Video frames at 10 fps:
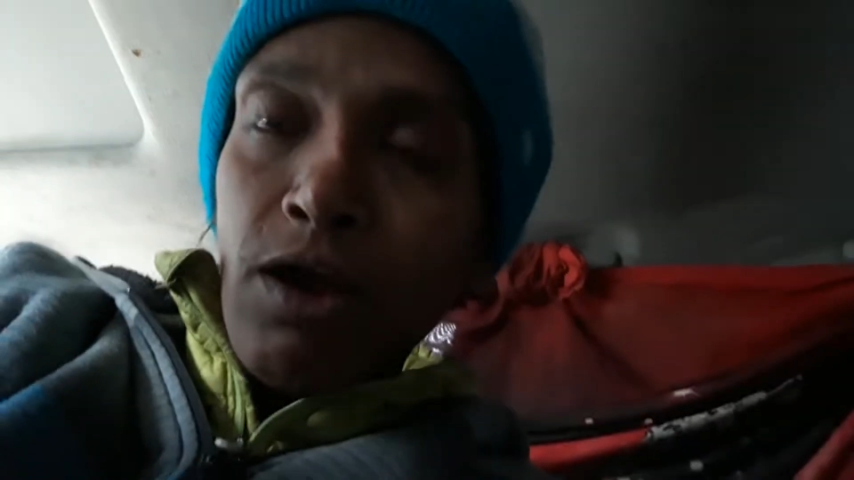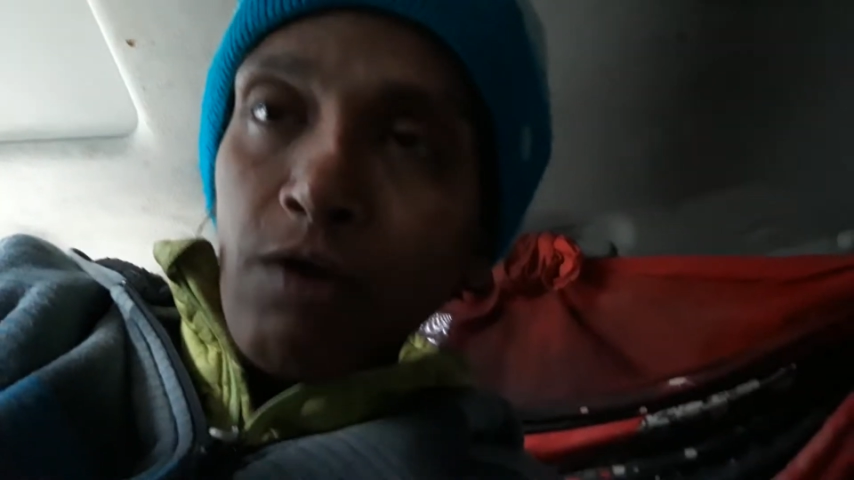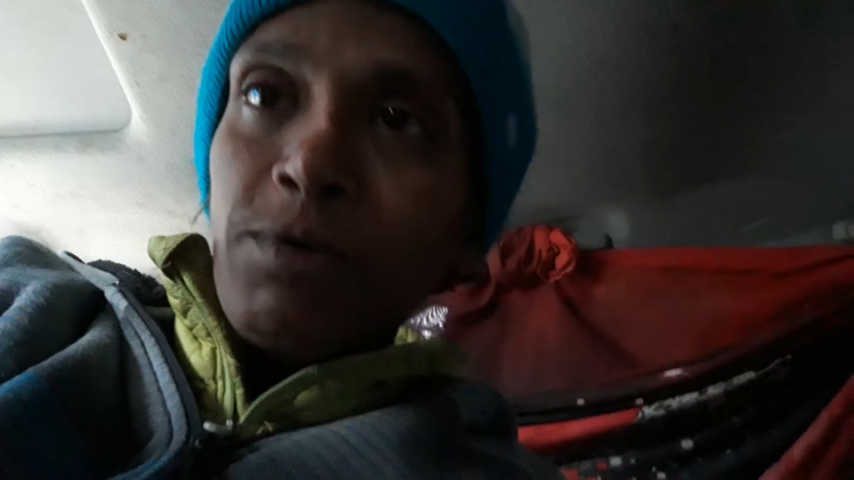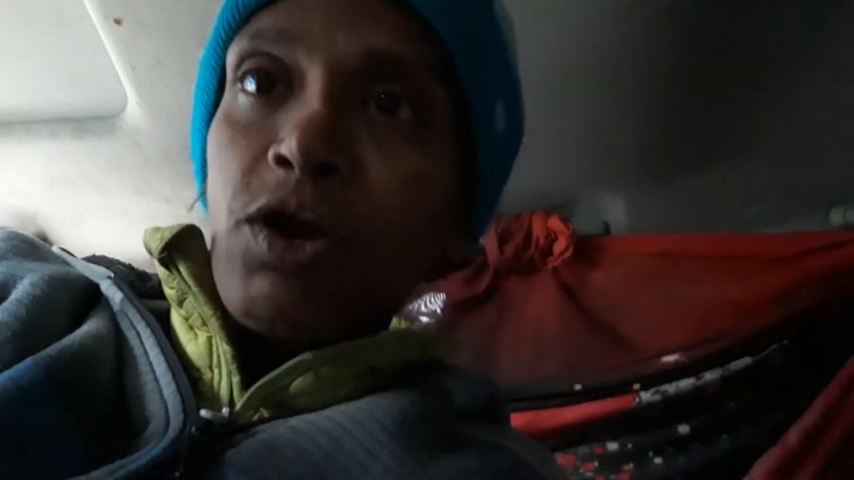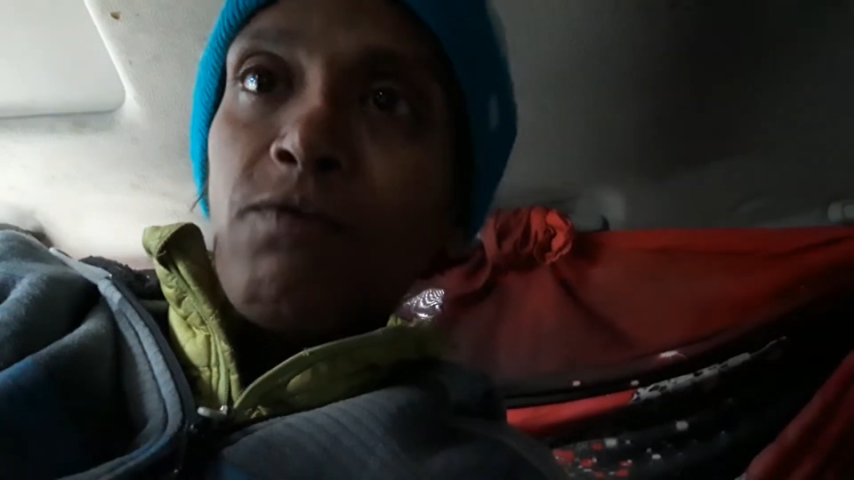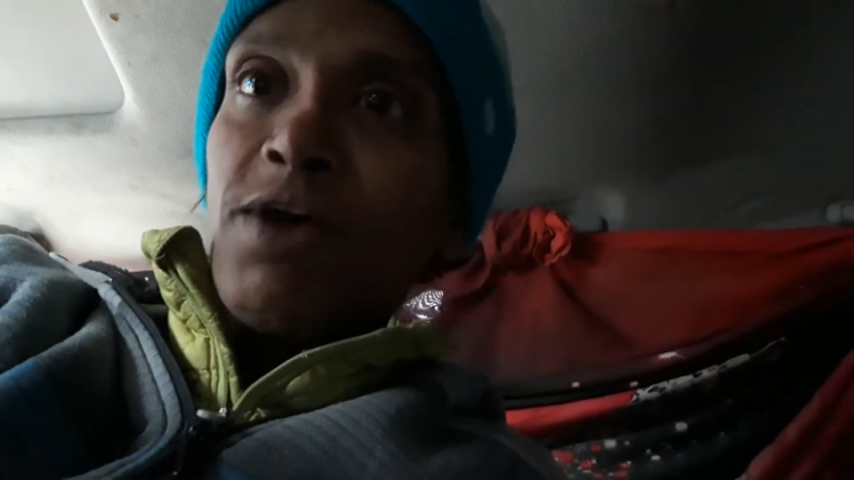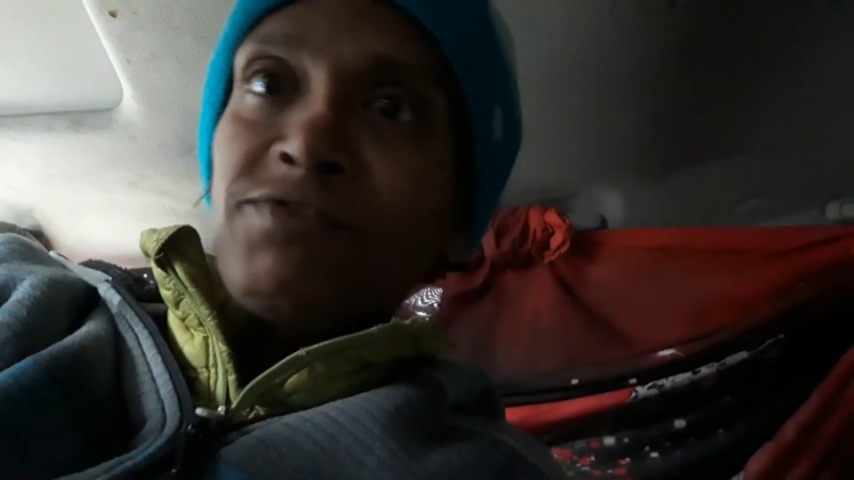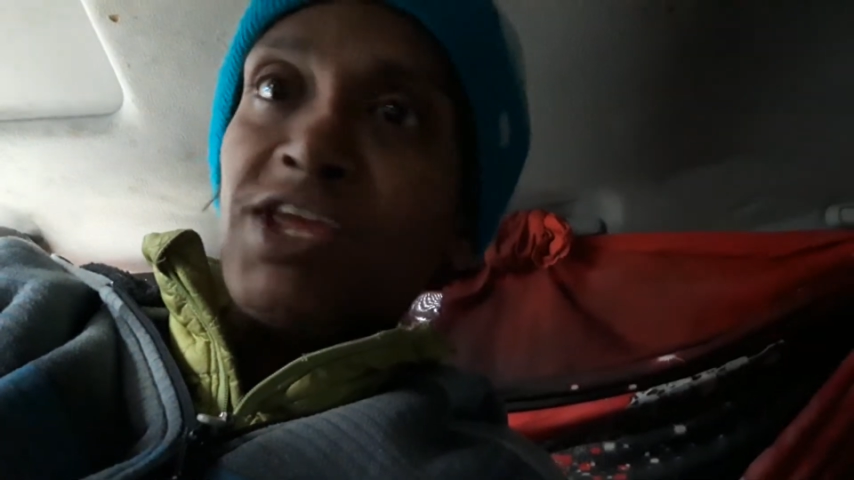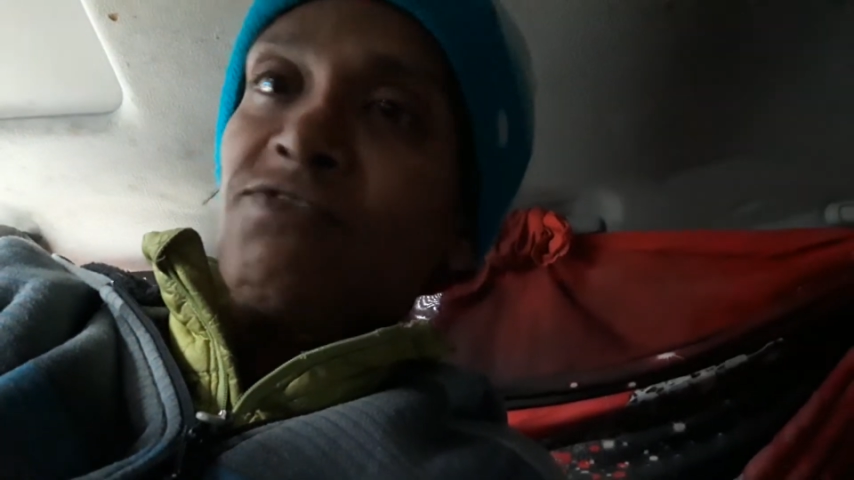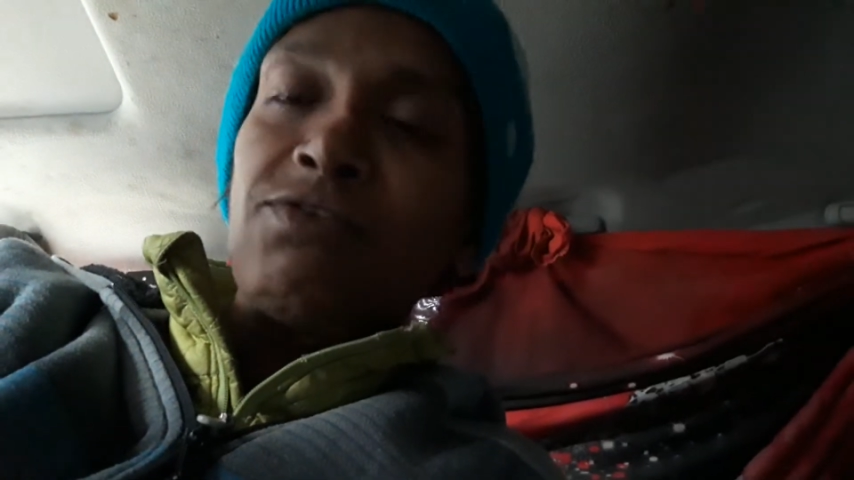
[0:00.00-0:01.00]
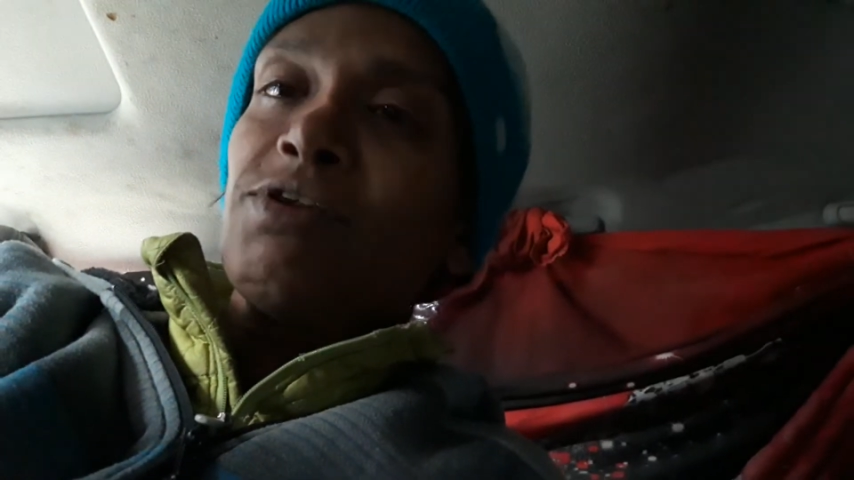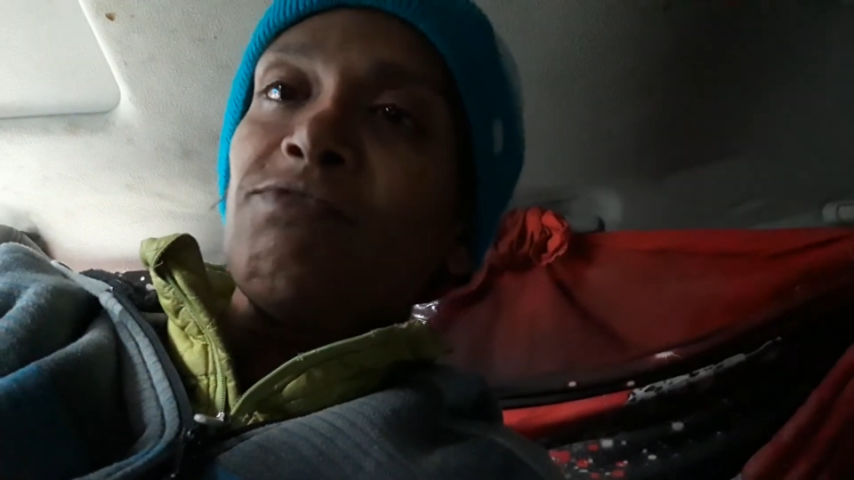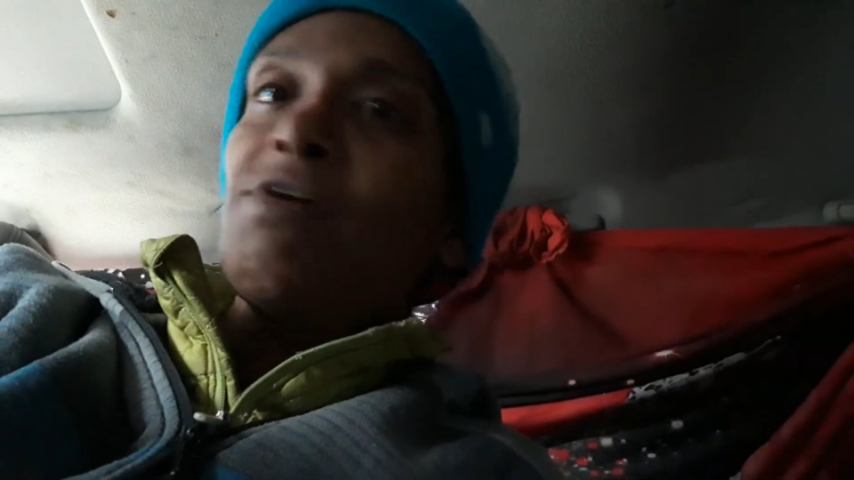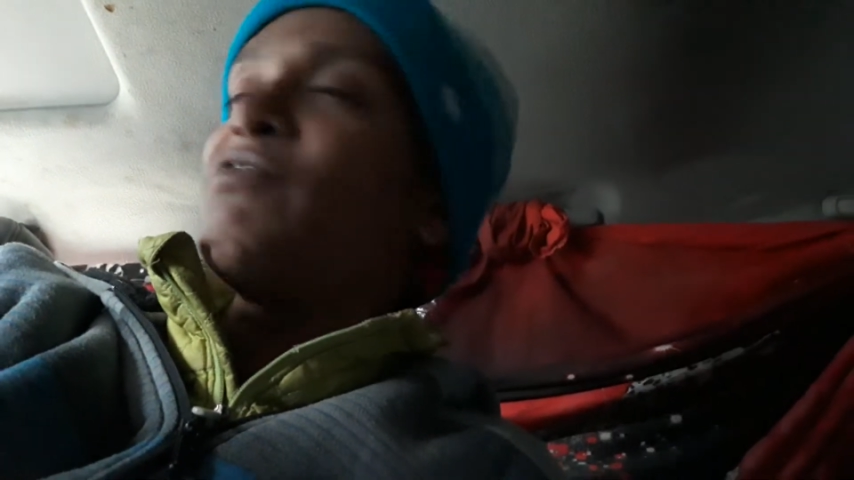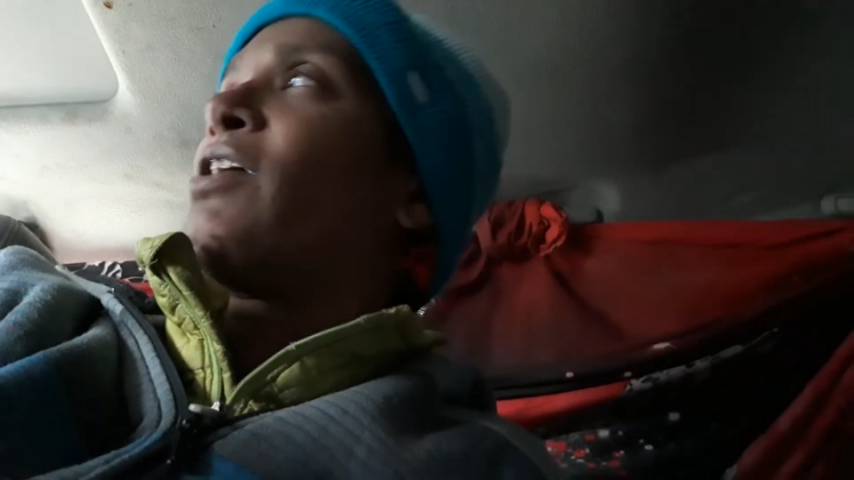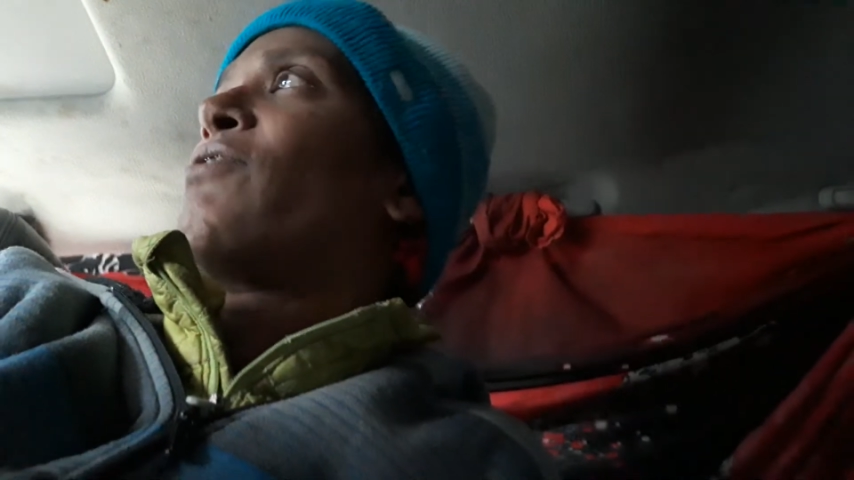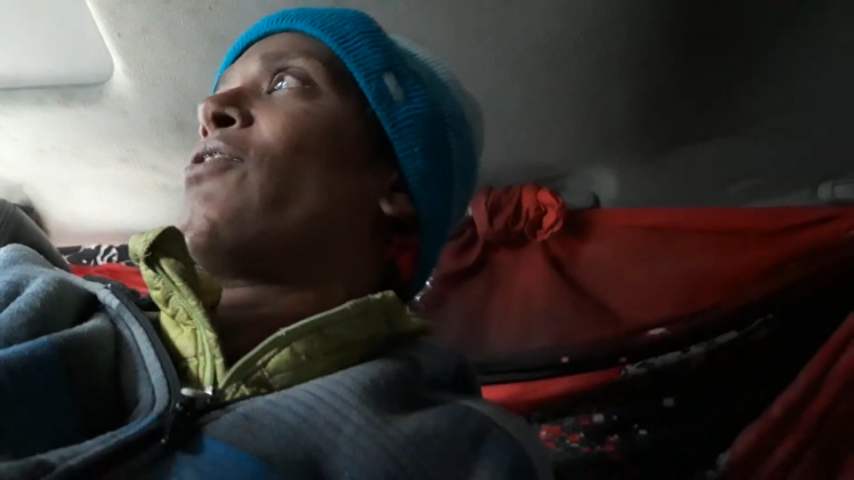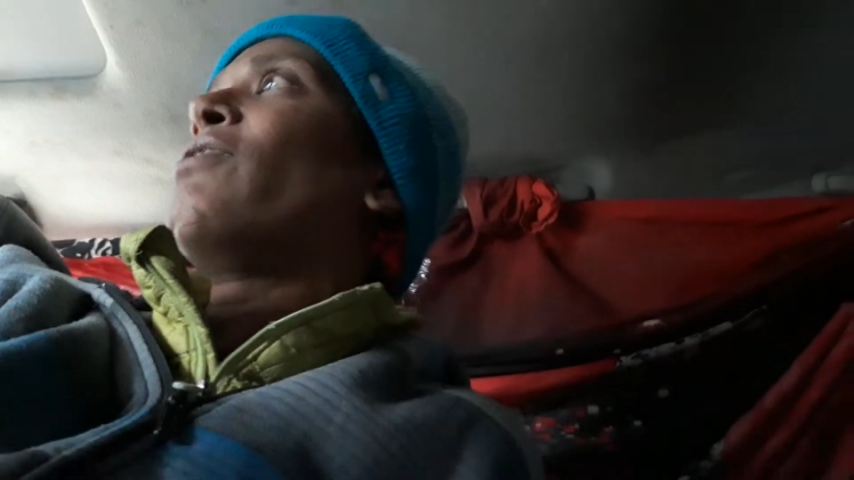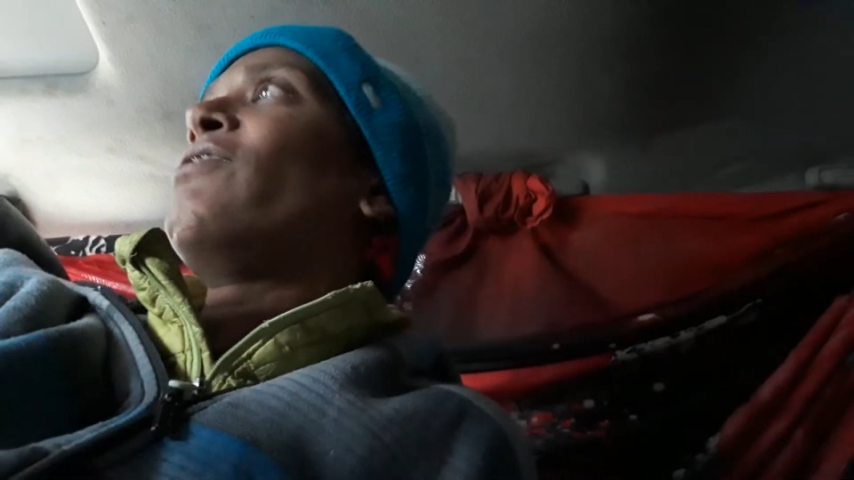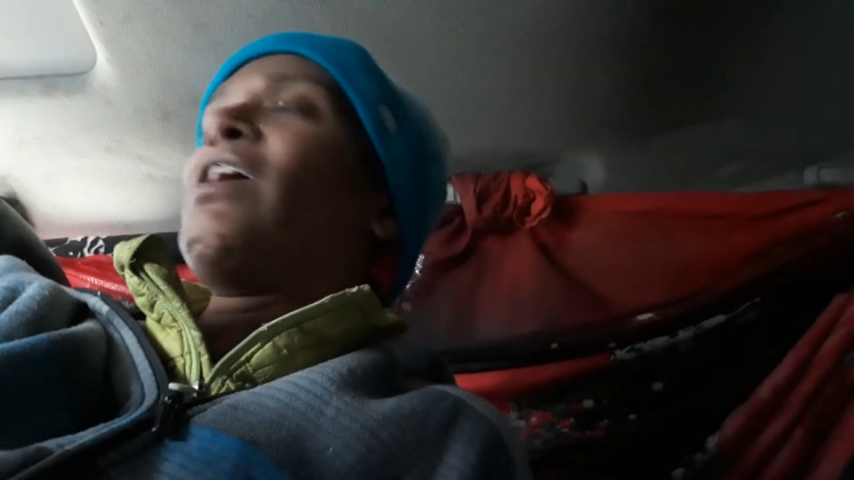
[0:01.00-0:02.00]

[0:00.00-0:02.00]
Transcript: oh my god, we have to get through this, we have to get through this.